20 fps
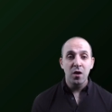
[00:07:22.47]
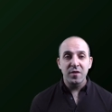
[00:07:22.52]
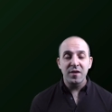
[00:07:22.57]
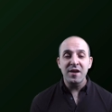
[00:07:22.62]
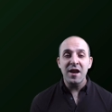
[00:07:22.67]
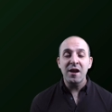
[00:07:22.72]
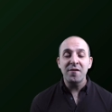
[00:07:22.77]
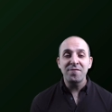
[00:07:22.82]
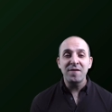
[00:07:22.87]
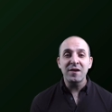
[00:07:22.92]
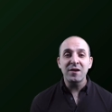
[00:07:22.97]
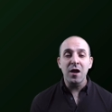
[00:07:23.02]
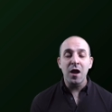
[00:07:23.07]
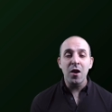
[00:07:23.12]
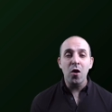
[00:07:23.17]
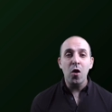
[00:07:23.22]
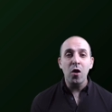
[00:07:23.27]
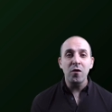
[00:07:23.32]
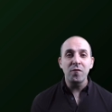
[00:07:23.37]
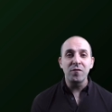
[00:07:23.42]
The net effect on
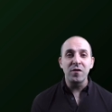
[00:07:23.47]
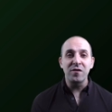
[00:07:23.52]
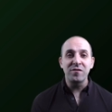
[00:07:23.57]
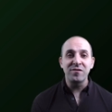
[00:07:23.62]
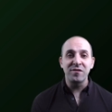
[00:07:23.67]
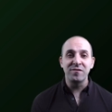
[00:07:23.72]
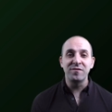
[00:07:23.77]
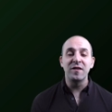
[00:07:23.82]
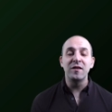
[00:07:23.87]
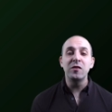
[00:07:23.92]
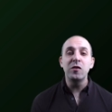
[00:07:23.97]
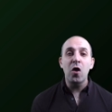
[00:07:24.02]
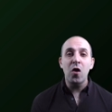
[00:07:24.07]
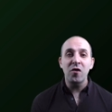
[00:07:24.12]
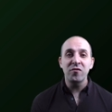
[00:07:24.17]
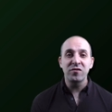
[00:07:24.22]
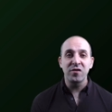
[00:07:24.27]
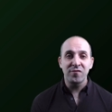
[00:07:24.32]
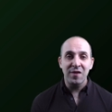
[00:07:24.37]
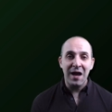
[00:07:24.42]
all of this is the
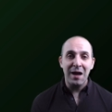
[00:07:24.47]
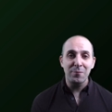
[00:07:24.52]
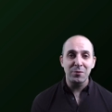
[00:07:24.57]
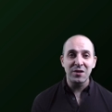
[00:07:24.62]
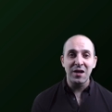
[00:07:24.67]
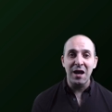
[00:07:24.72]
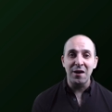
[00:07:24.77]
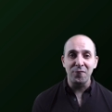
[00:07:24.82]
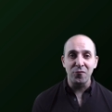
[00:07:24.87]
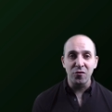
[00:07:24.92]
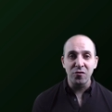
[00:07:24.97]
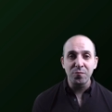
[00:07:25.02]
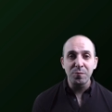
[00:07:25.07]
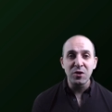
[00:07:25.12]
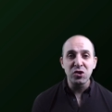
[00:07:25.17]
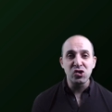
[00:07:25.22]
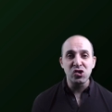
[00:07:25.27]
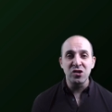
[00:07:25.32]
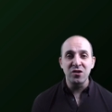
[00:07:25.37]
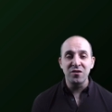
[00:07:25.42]
loss of habitat for
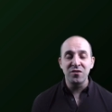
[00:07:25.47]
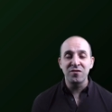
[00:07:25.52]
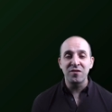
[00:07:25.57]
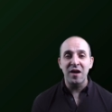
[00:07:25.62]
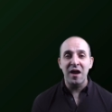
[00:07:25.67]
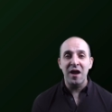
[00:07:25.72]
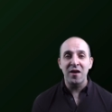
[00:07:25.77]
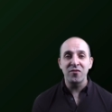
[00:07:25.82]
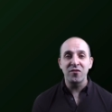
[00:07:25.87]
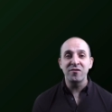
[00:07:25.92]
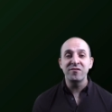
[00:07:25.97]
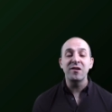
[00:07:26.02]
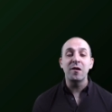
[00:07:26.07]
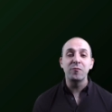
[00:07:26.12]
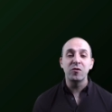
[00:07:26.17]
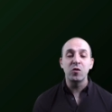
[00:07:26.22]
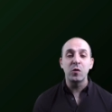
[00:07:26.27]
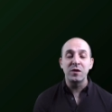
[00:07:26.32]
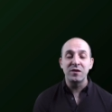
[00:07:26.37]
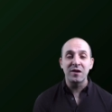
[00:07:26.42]
species and the
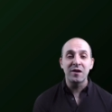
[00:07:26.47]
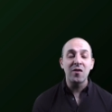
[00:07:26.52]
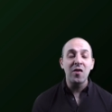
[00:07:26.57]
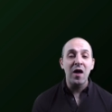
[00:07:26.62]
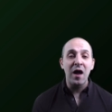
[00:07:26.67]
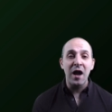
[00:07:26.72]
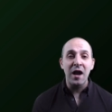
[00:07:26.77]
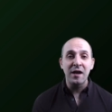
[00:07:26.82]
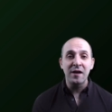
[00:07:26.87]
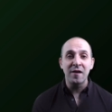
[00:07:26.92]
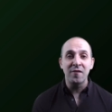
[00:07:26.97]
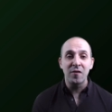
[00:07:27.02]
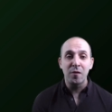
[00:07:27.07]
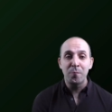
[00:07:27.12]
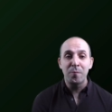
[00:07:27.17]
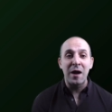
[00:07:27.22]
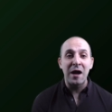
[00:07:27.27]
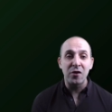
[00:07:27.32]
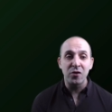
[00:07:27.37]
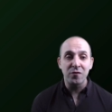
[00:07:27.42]
subsequent decline in the
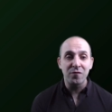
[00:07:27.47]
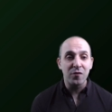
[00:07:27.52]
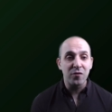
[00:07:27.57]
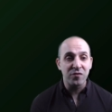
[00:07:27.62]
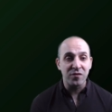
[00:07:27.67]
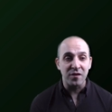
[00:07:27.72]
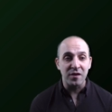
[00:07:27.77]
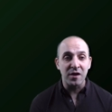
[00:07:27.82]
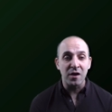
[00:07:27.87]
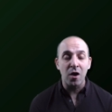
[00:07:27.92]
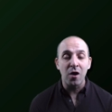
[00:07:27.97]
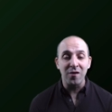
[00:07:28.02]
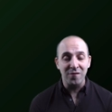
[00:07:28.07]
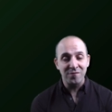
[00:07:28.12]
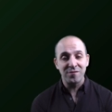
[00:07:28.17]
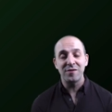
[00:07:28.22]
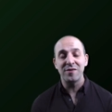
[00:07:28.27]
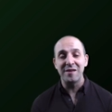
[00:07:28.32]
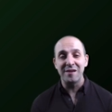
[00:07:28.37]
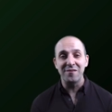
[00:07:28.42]
biodiversity of
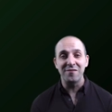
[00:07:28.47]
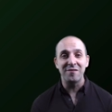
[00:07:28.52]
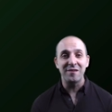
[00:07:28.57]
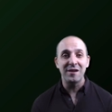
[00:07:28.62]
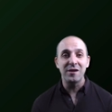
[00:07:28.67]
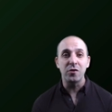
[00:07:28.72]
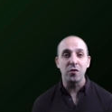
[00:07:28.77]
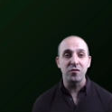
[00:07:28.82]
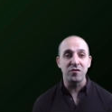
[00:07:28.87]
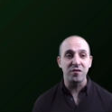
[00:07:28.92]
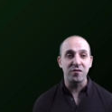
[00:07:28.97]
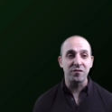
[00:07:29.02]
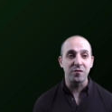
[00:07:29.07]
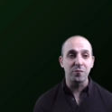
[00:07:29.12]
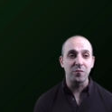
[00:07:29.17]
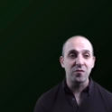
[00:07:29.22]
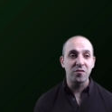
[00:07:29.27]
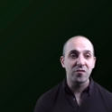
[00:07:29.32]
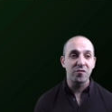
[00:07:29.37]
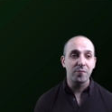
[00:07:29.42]
these
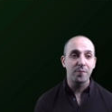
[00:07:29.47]
ecosystems.